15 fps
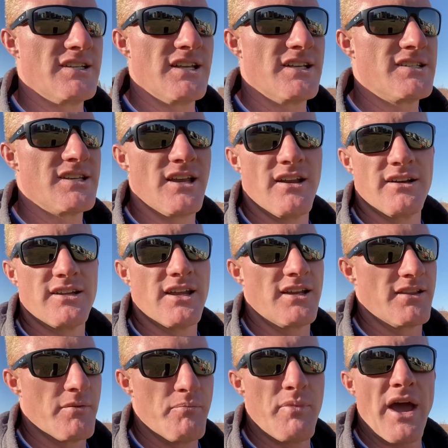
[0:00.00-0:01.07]
set on getting
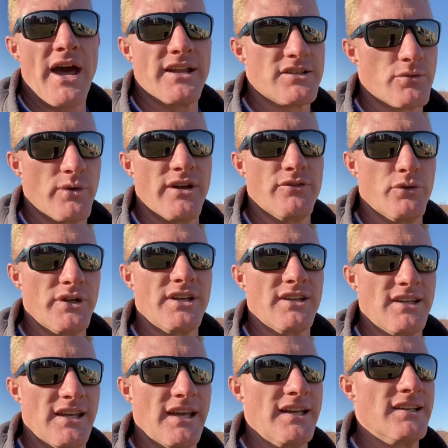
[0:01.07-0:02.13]
the baddest wave we could
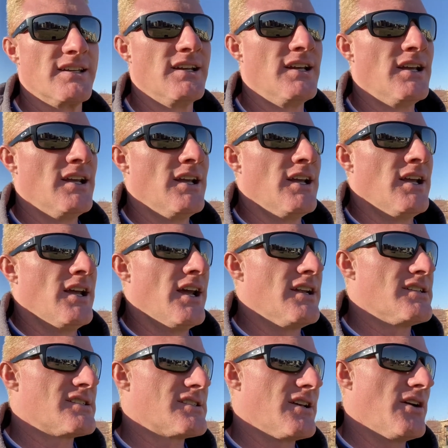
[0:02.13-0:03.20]
get. And
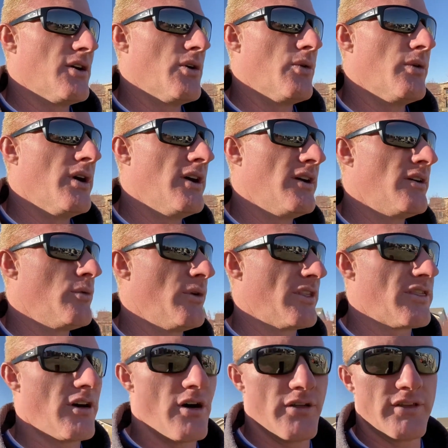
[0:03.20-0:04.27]
so
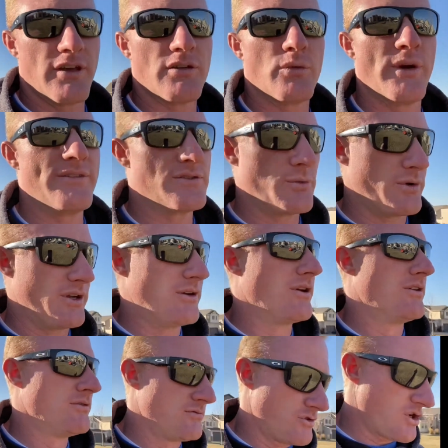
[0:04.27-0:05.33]
with all the other waves that we
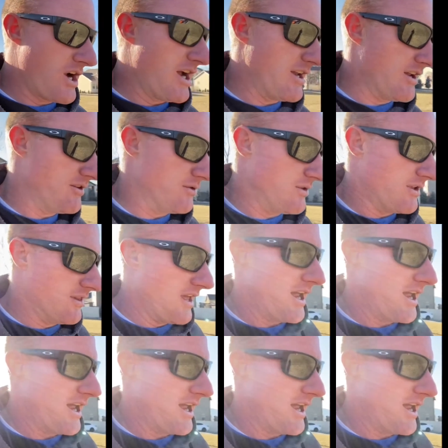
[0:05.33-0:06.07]
tried, I knew that they had